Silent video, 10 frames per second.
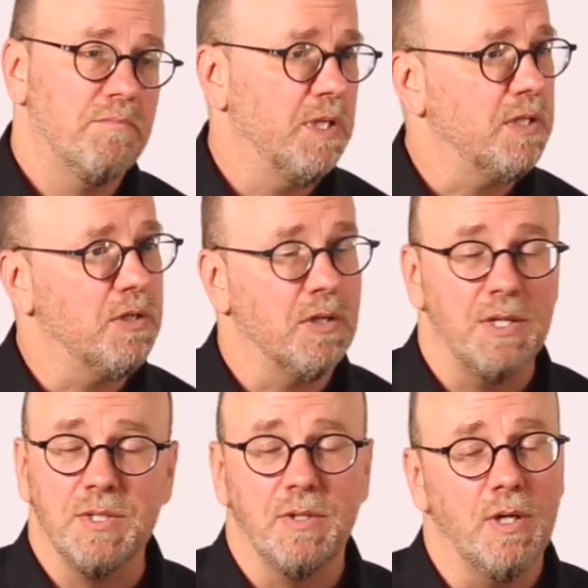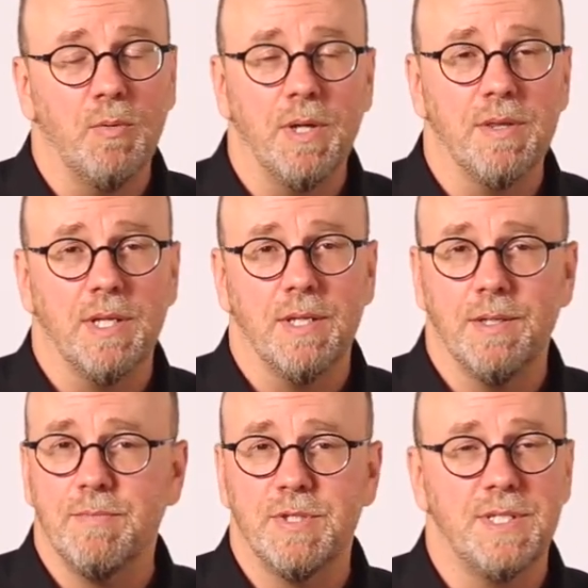It could also go with
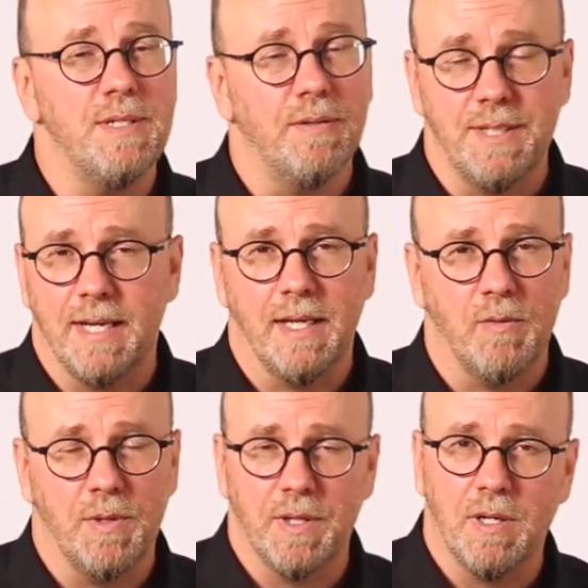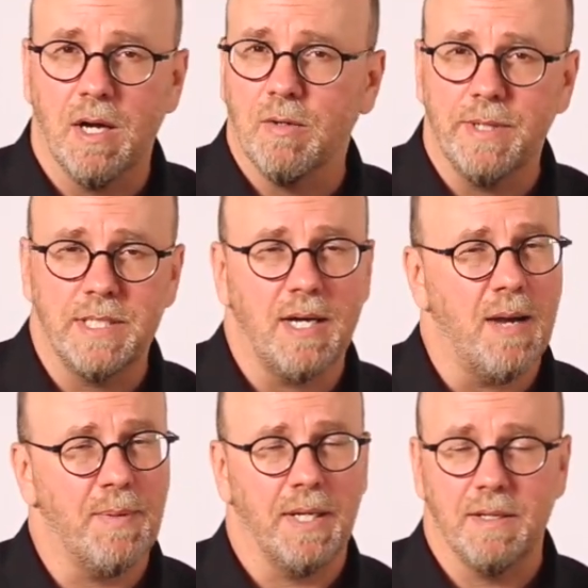uh, steel decking with a concrete
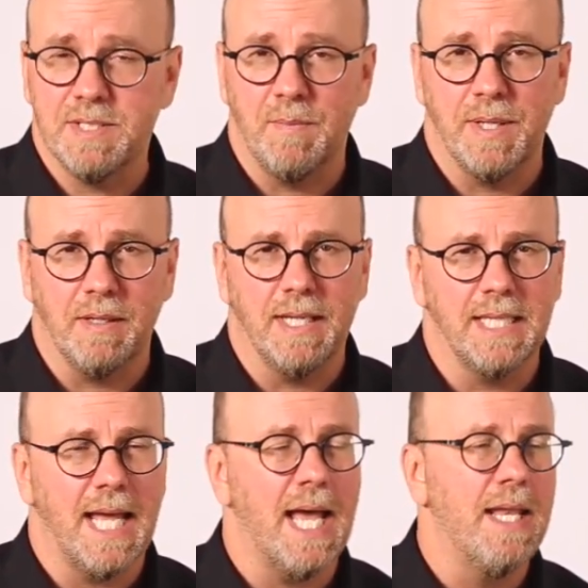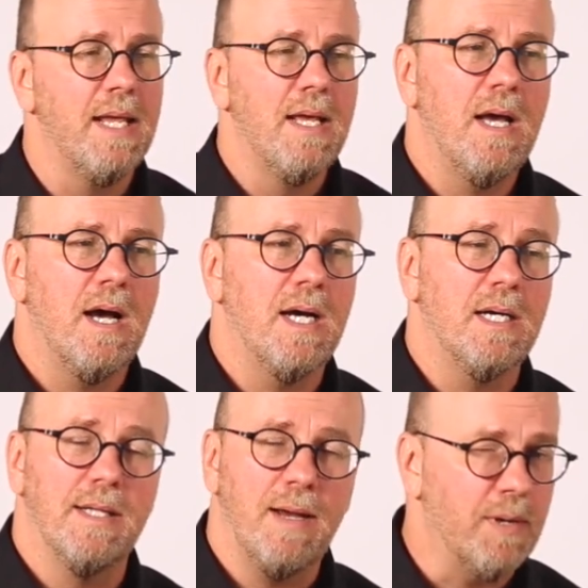topping, something like that.
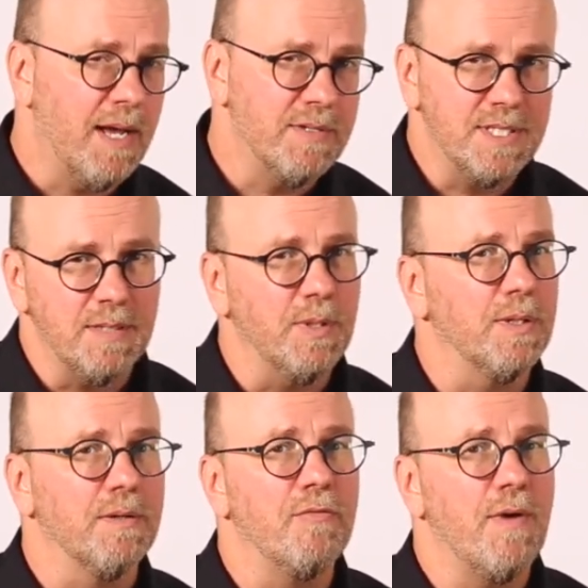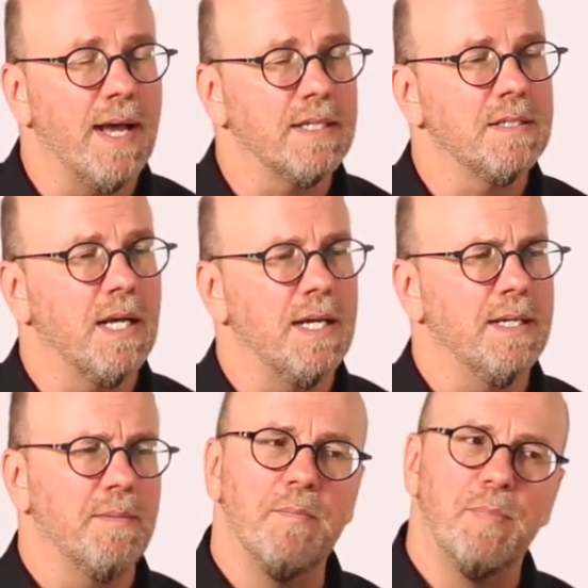Uh, that would have a similar effect,
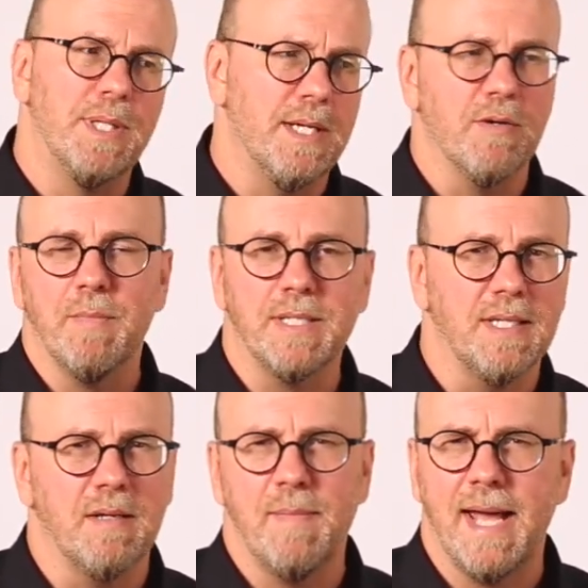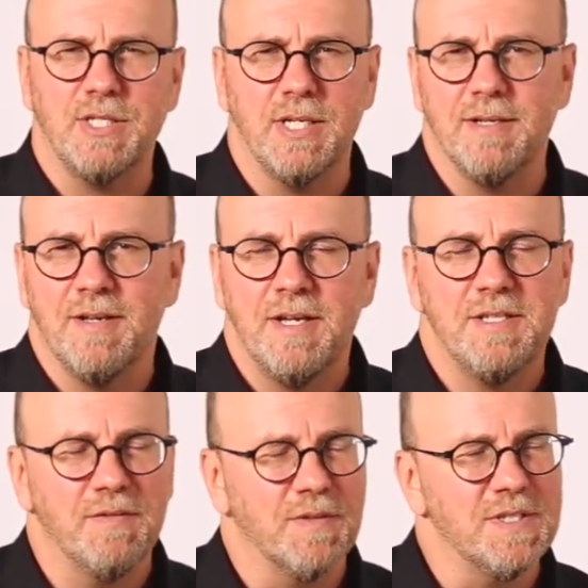uh, but then you're mixing and matching
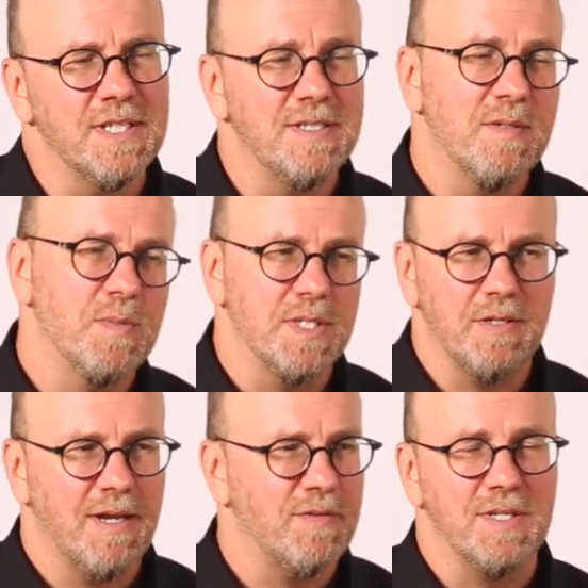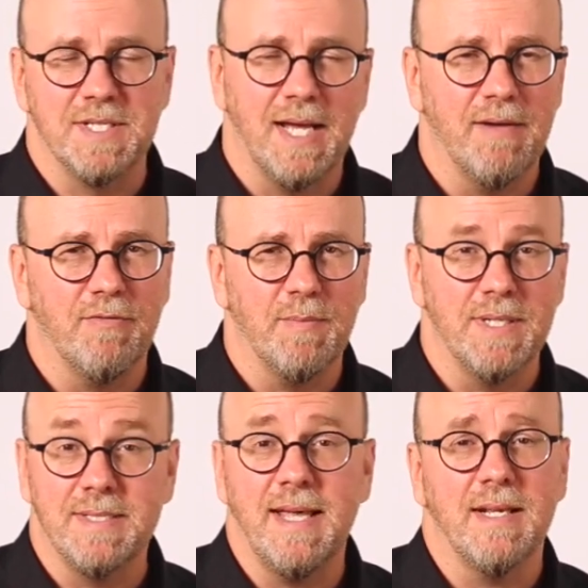different systems, and you'd have to decide from an
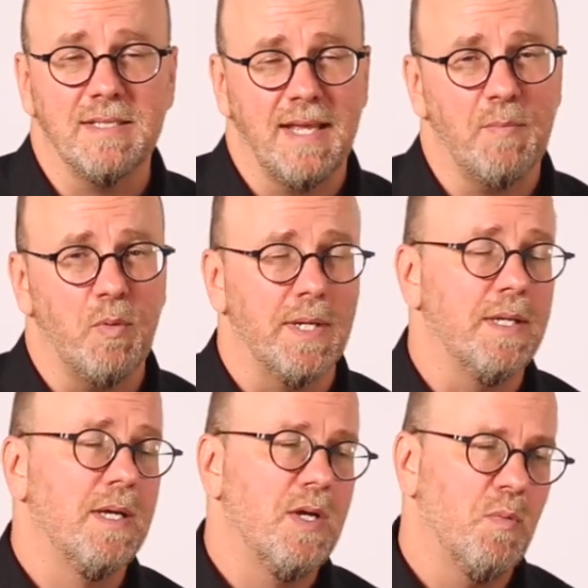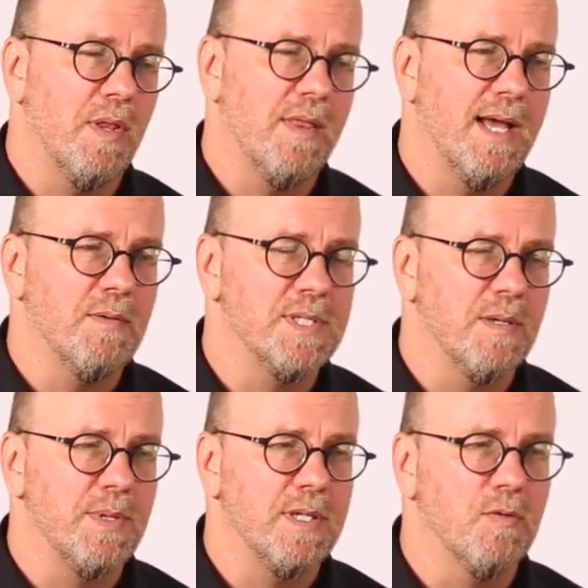aesthetic standpoint whether that was
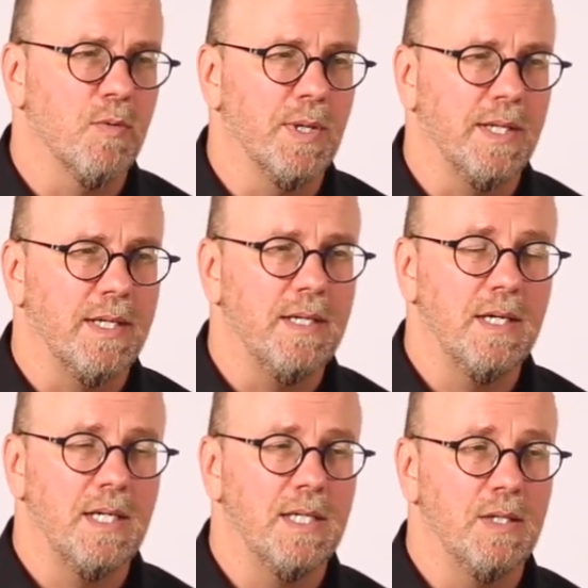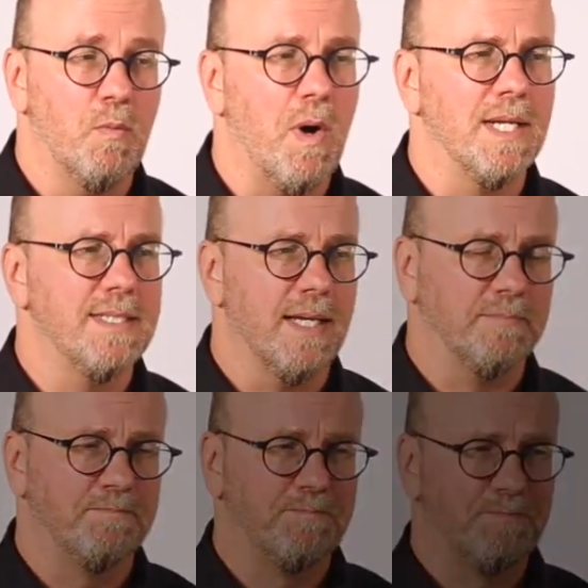something you were really uh, wanting.